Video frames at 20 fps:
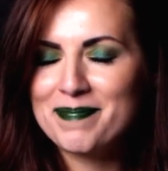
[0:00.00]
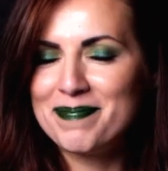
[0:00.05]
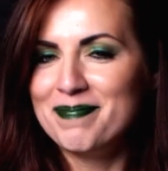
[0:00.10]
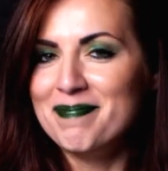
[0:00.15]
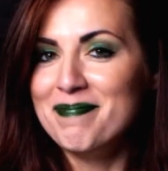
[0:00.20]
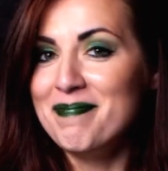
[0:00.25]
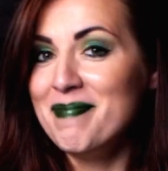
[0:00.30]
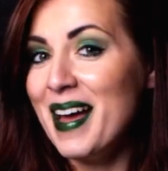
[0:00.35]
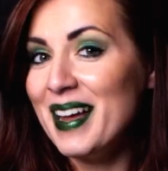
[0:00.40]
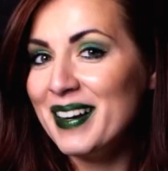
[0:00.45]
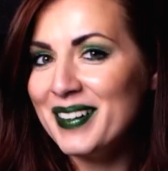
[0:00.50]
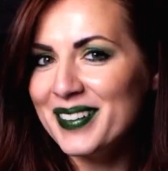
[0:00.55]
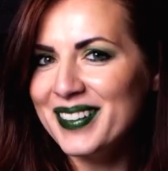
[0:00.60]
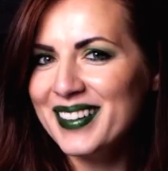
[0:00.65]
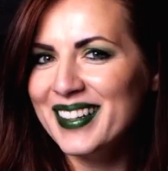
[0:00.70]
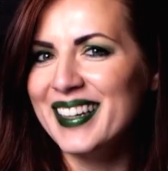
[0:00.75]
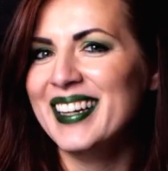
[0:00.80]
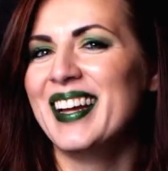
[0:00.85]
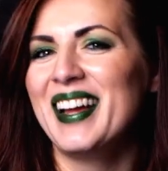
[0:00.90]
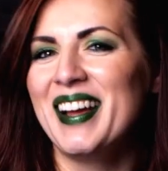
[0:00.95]
metal,
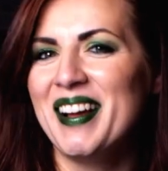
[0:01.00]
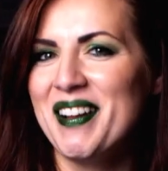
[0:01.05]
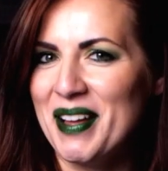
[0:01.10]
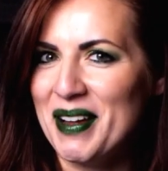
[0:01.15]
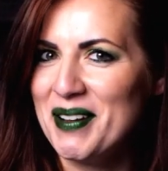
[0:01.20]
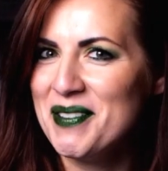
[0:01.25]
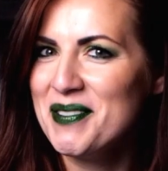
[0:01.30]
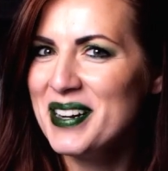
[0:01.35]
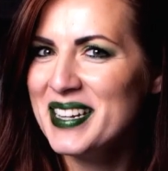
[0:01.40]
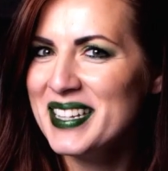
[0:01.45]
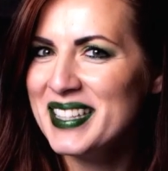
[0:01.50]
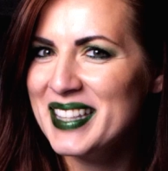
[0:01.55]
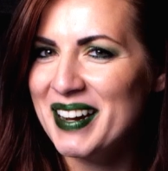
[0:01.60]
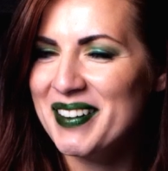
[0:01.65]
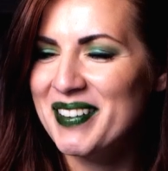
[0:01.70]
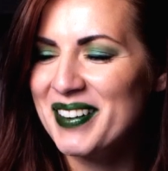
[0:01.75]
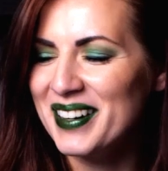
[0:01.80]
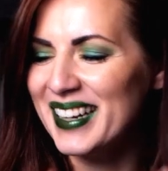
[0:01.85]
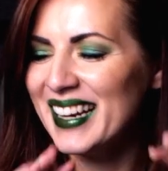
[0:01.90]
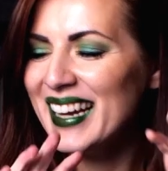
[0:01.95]
like what is
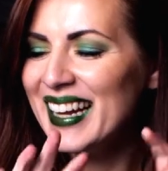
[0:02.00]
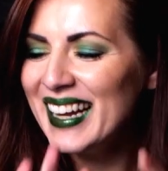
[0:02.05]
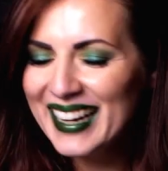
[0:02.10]
that word?